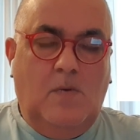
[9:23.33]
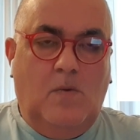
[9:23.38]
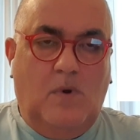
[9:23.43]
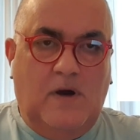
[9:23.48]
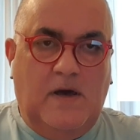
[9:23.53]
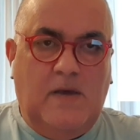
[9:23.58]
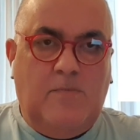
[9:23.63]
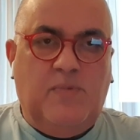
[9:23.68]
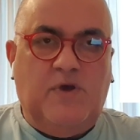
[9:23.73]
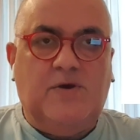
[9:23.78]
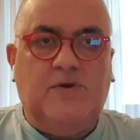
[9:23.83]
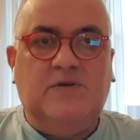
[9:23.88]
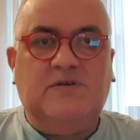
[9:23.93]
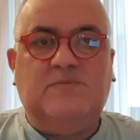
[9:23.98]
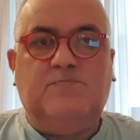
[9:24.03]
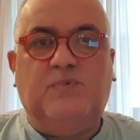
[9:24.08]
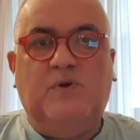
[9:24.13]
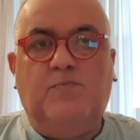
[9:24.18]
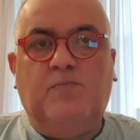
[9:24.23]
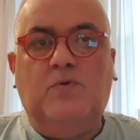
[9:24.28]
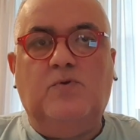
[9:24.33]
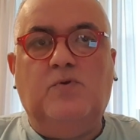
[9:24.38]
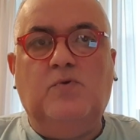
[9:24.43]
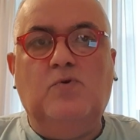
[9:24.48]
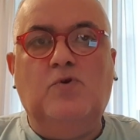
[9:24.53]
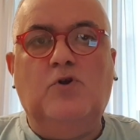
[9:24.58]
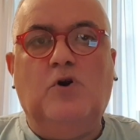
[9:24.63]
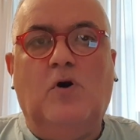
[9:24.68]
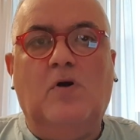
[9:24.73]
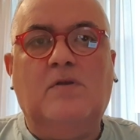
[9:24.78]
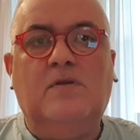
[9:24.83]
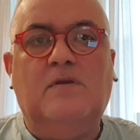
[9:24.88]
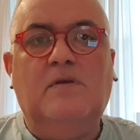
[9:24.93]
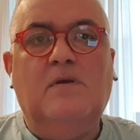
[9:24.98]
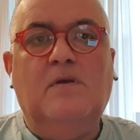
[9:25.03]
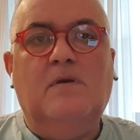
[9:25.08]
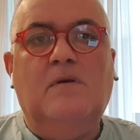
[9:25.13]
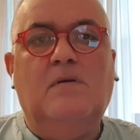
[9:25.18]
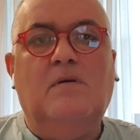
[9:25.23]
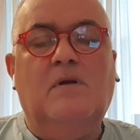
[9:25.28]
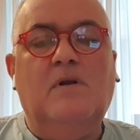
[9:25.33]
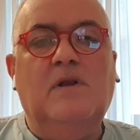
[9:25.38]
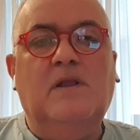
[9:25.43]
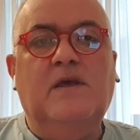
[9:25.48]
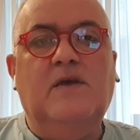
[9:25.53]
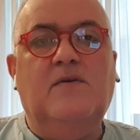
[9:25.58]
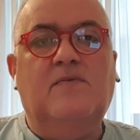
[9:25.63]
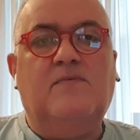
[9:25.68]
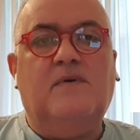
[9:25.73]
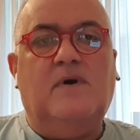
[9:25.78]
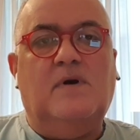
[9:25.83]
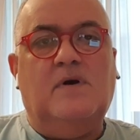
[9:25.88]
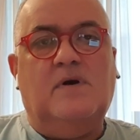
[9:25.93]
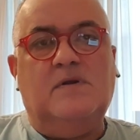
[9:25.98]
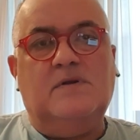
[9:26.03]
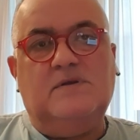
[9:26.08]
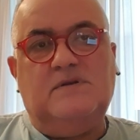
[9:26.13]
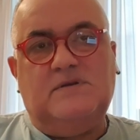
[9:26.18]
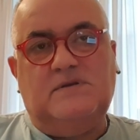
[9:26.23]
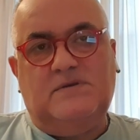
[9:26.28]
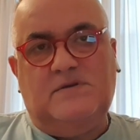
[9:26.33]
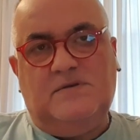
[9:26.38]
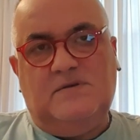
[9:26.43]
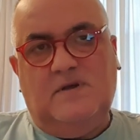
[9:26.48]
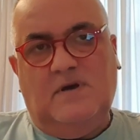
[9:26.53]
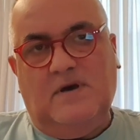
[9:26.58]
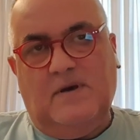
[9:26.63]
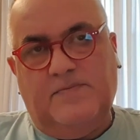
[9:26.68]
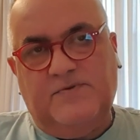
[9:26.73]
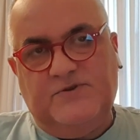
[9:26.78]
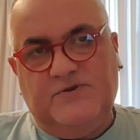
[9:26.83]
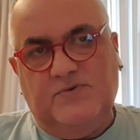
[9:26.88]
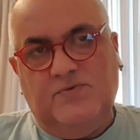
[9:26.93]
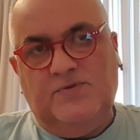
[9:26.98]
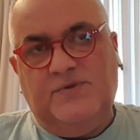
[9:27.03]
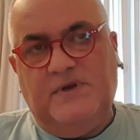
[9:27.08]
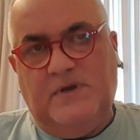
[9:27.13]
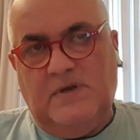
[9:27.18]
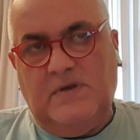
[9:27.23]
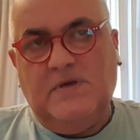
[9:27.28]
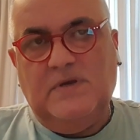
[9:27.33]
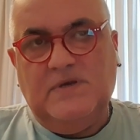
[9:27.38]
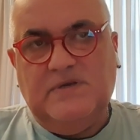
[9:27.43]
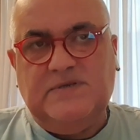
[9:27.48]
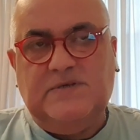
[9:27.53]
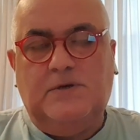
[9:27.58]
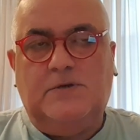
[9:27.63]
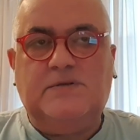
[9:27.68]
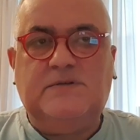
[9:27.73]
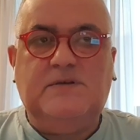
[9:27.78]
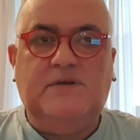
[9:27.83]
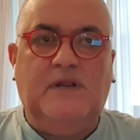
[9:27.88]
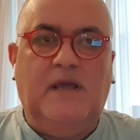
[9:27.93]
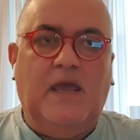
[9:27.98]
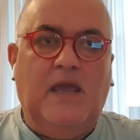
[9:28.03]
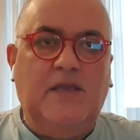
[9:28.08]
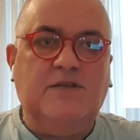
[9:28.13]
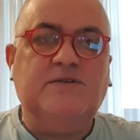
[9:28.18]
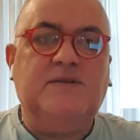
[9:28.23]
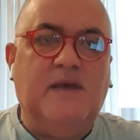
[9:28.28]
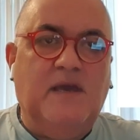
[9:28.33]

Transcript: Why? Because people do not live up to the certain age.